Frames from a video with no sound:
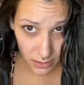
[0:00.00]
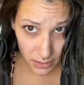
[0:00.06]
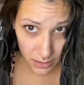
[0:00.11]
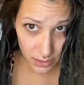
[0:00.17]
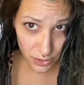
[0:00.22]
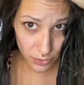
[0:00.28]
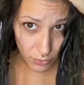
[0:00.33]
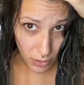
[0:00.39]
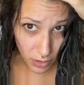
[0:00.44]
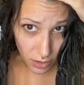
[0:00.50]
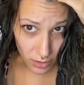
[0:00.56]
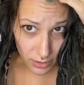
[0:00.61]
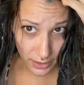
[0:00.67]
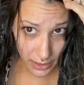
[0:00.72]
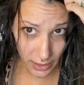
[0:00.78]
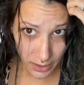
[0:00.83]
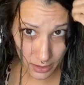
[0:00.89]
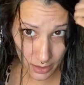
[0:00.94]
you all
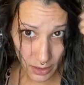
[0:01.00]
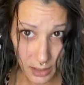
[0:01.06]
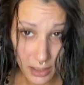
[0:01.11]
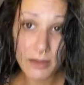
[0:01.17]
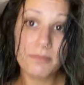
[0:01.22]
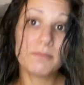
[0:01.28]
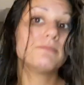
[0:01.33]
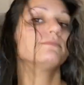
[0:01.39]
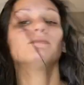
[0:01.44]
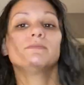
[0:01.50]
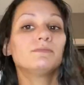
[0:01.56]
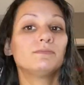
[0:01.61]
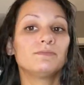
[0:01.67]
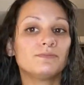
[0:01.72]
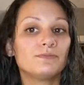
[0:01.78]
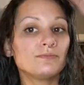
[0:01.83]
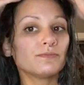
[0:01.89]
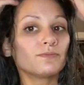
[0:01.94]
can um,
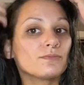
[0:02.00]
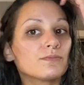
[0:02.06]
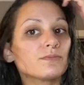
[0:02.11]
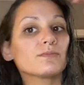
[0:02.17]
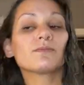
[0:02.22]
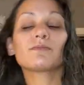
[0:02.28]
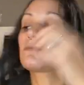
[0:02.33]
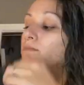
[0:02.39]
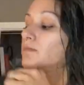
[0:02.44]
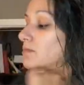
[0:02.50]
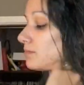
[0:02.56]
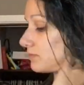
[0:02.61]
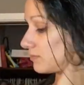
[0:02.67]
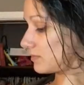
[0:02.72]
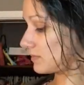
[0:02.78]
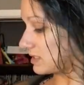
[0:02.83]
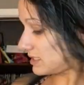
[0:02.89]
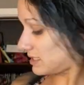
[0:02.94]

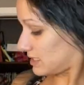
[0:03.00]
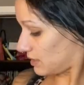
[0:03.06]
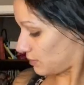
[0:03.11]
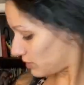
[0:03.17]
see